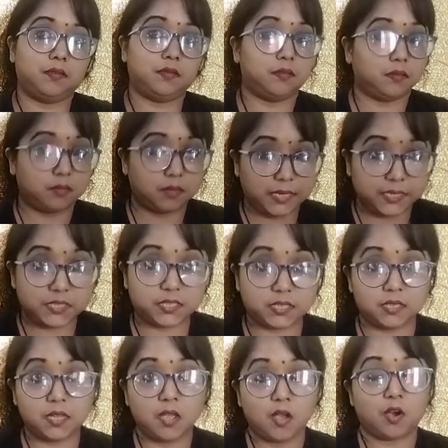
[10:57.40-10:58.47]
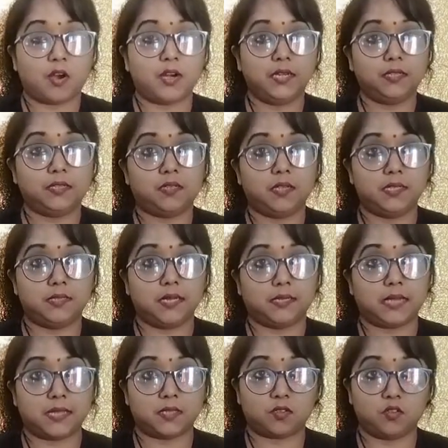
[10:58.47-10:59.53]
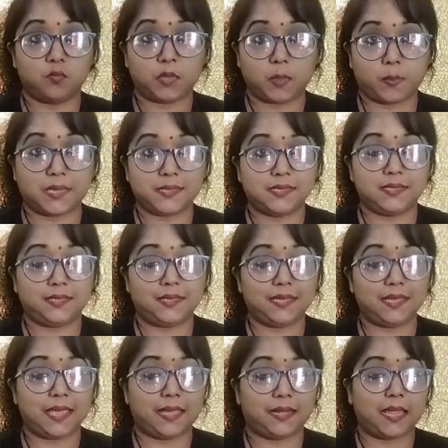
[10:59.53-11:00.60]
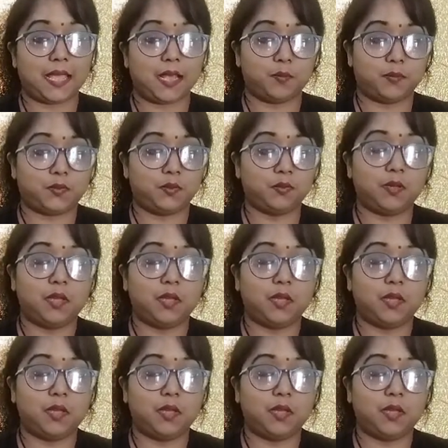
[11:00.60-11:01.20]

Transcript: lesson, or increase the classroom capacity, and help to